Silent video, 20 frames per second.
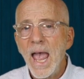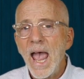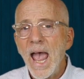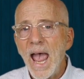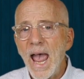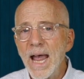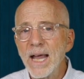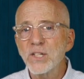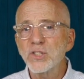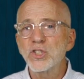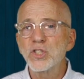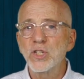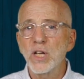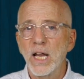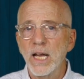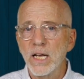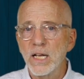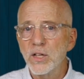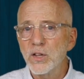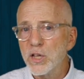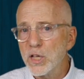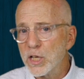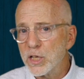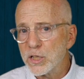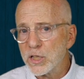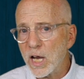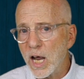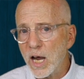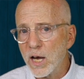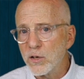As stated, the
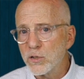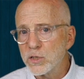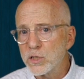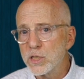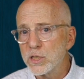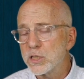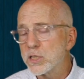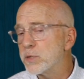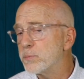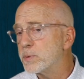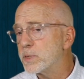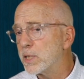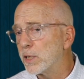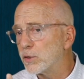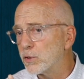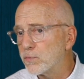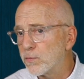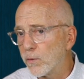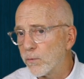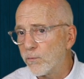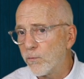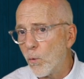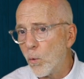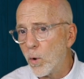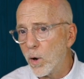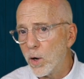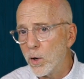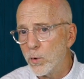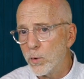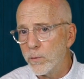entire system sells for
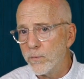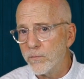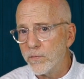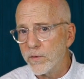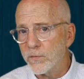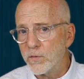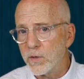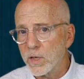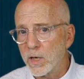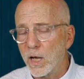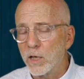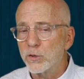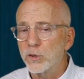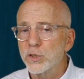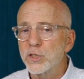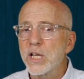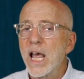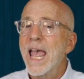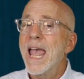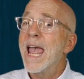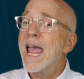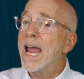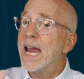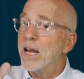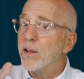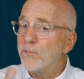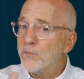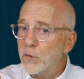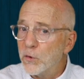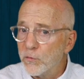$450,
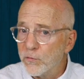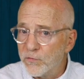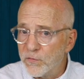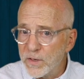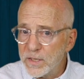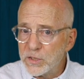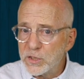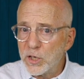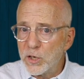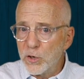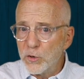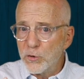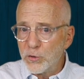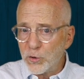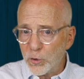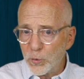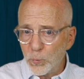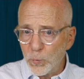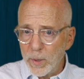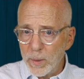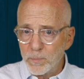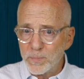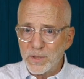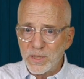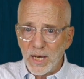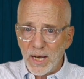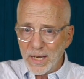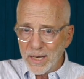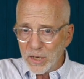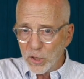and if you visited their
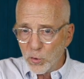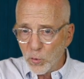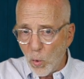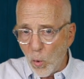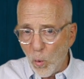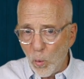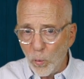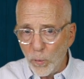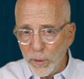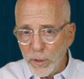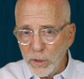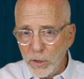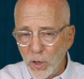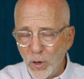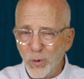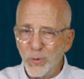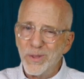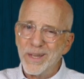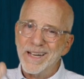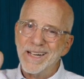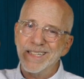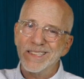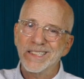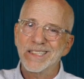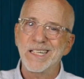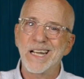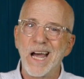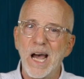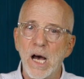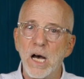website, you already know that it's
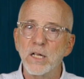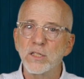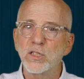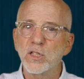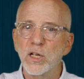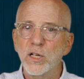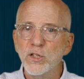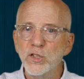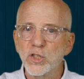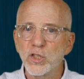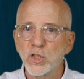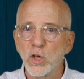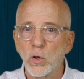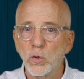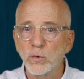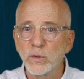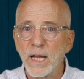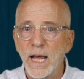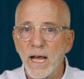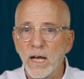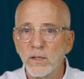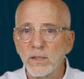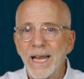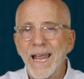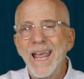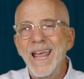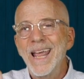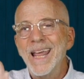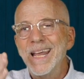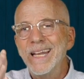constantly sold out
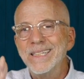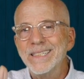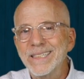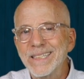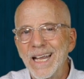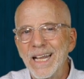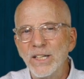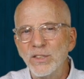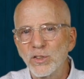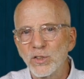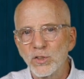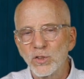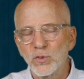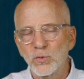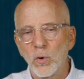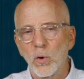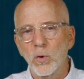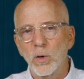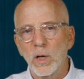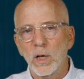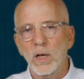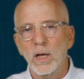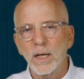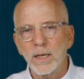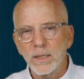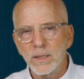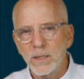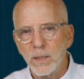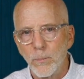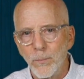and takes a stroke of
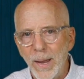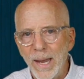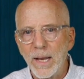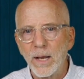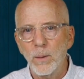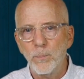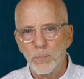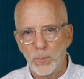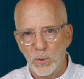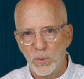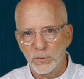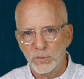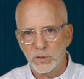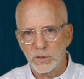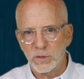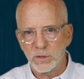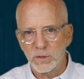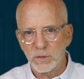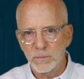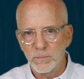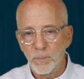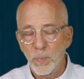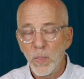luck to make a purchase.